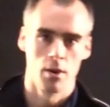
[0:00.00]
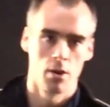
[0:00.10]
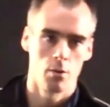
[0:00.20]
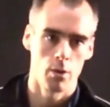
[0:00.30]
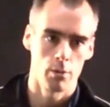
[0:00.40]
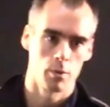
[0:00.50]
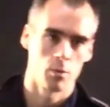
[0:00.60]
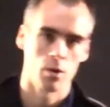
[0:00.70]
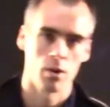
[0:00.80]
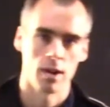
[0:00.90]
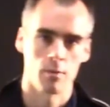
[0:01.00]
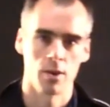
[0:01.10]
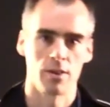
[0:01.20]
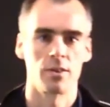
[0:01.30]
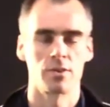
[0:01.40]
where we were and
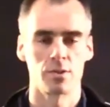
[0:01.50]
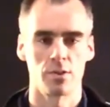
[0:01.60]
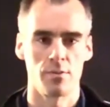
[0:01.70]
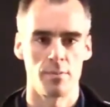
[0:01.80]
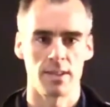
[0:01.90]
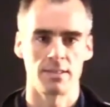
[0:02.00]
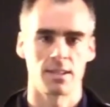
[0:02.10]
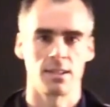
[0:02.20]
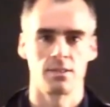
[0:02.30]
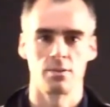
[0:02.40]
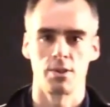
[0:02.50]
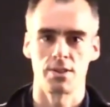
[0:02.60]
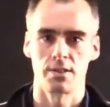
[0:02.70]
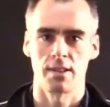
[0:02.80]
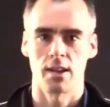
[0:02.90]
what the sort of basic
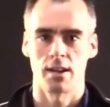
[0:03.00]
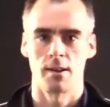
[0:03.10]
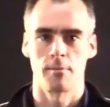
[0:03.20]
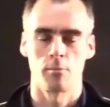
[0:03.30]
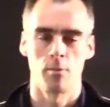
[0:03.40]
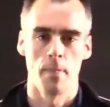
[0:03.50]
intuition that, um,